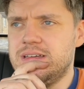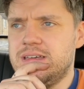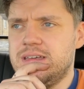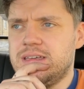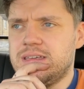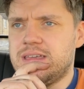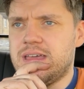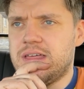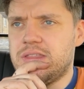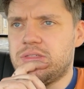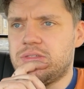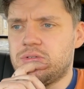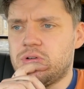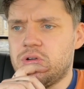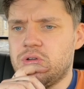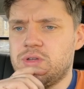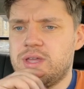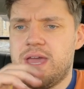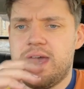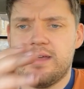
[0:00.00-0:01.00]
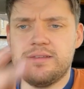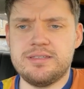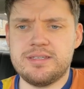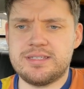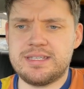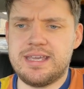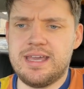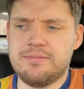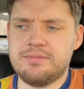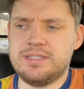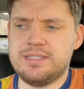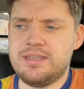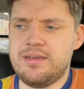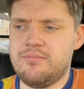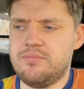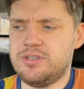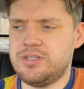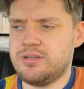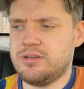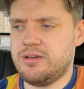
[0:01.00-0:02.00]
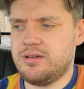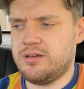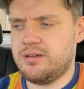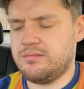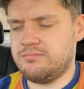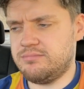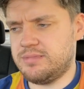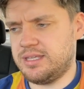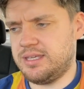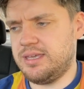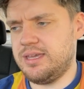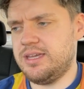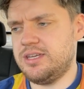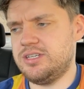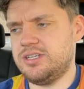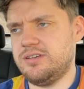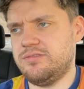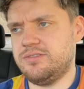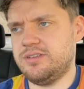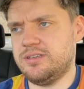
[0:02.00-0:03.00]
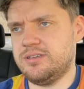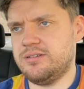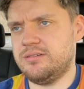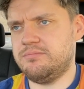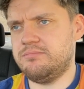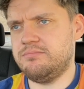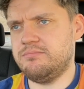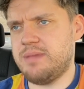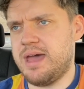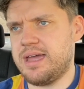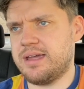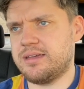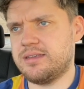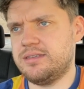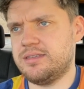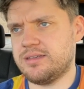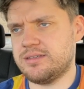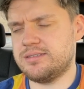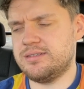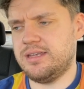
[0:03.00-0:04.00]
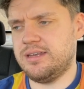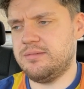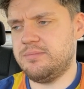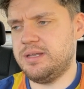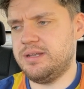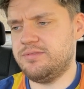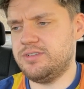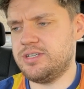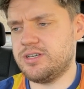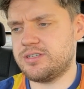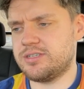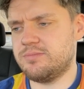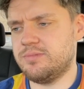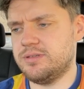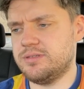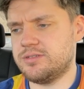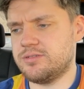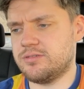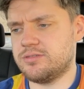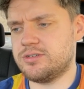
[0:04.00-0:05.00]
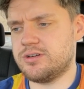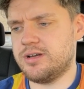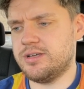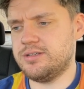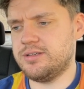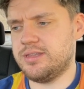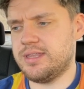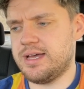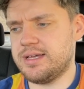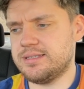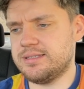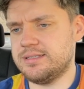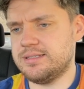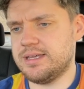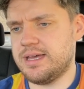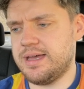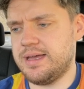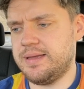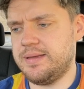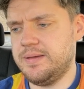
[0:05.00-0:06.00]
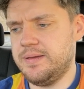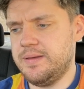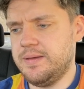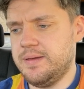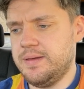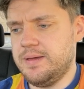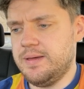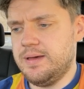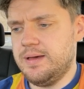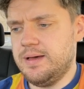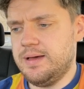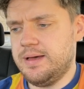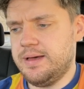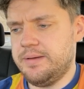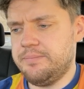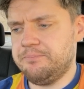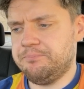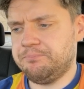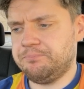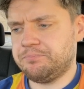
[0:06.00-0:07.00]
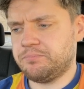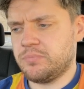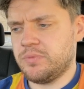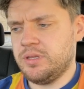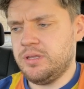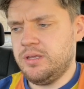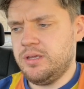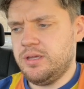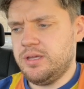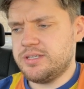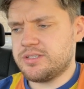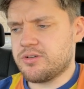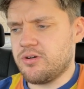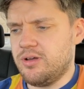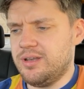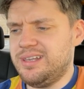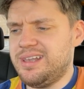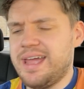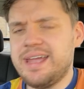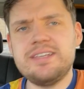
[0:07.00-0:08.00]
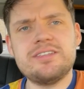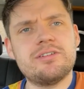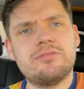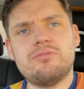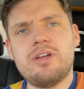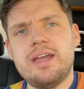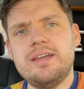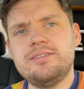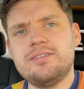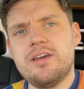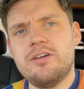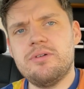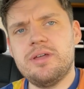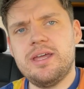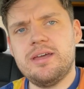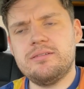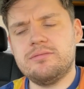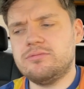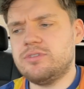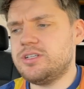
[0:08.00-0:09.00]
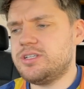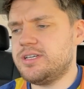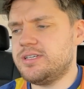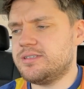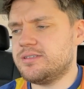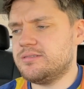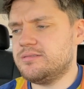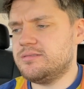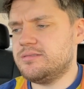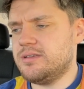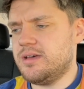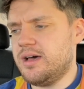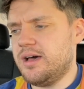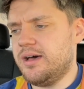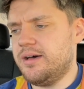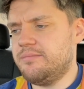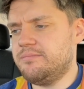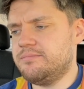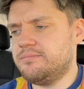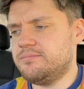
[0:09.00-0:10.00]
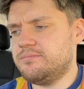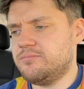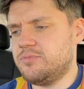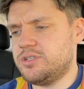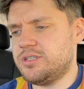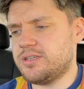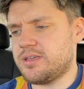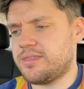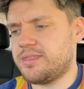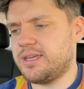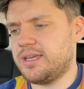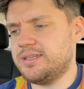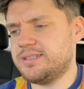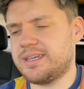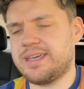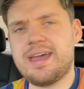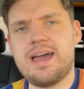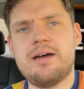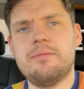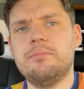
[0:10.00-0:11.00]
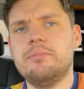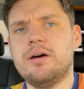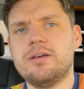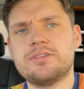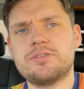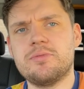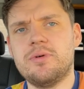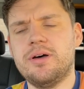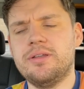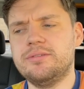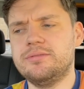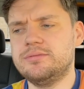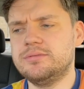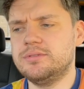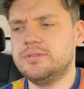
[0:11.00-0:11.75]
get through. Yeah, it doesn't get up to temperature. The gear shifter mech does need a bit of adjustment, so I'll try and do that today. It's got a later radio in it, which isn't, which I think is a CAN bus one,